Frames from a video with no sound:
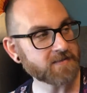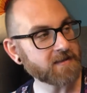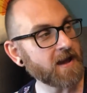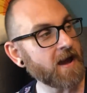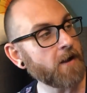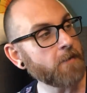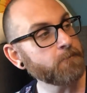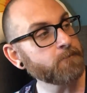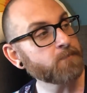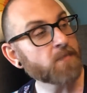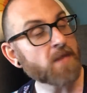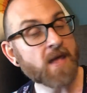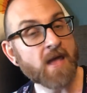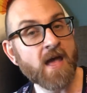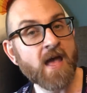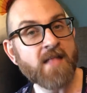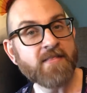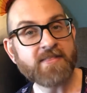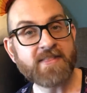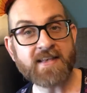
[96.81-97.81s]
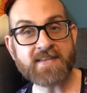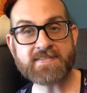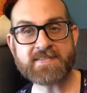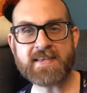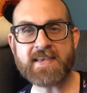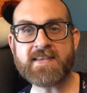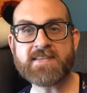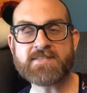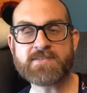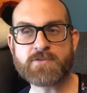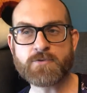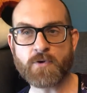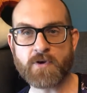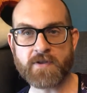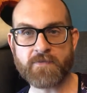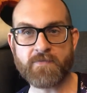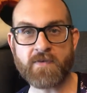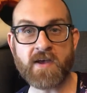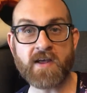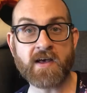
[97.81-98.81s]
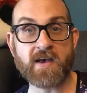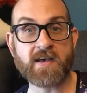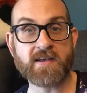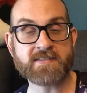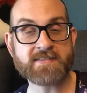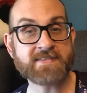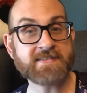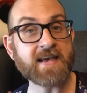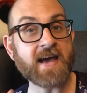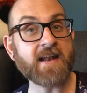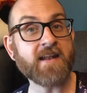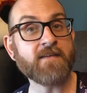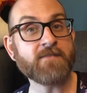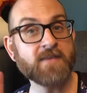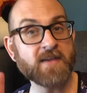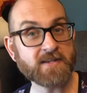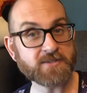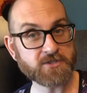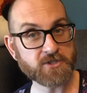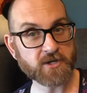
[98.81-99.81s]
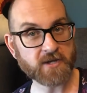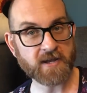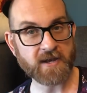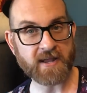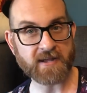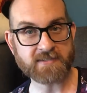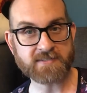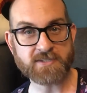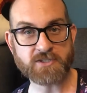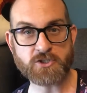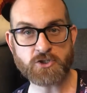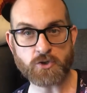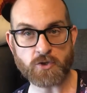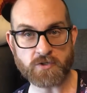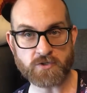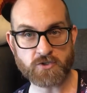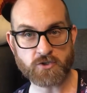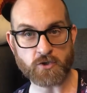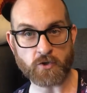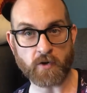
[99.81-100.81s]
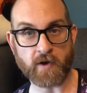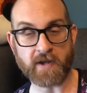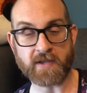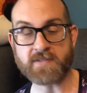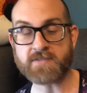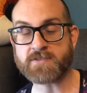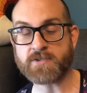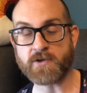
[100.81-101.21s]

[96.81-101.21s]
Now, this is sort of a set of interconnected short stories.